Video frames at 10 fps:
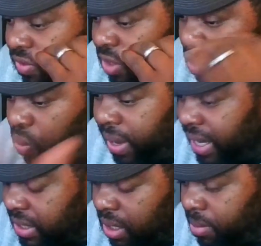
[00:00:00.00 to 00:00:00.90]
the
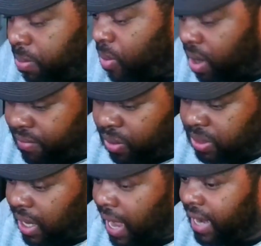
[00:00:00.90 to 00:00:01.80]
reasonable point of view
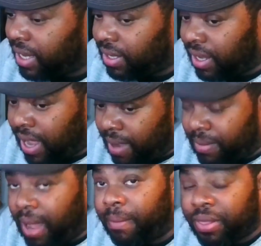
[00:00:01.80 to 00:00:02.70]
is like I'm
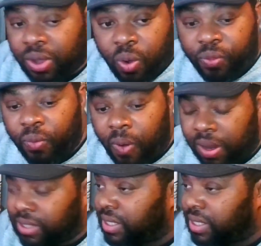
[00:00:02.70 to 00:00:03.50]
not about to go through all this.